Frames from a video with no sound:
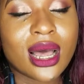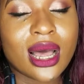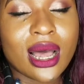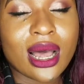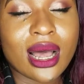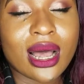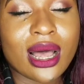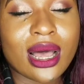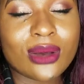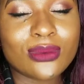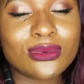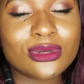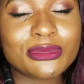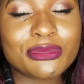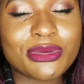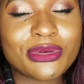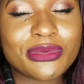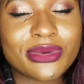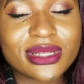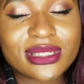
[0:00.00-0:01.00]
I would
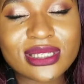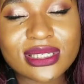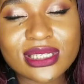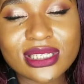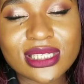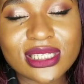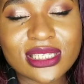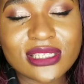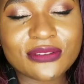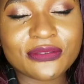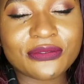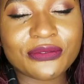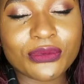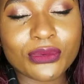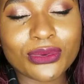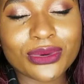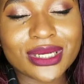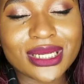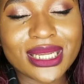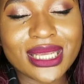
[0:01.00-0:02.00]
be rating this
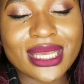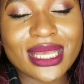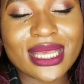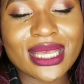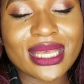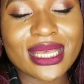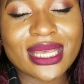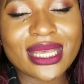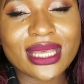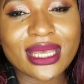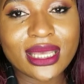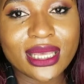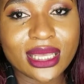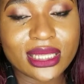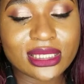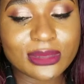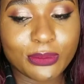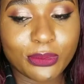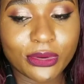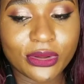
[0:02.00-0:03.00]
phone
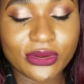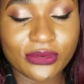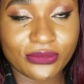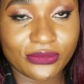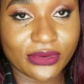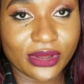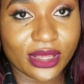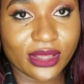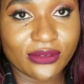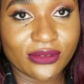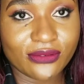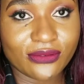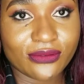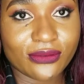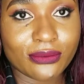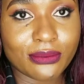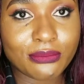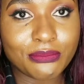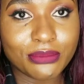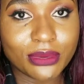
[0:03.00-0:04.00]
8.5
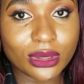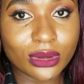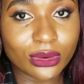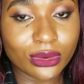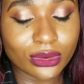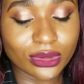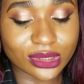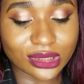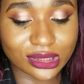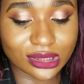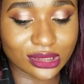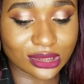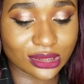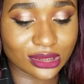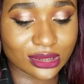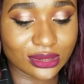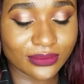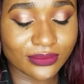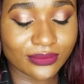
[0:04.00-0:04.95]
because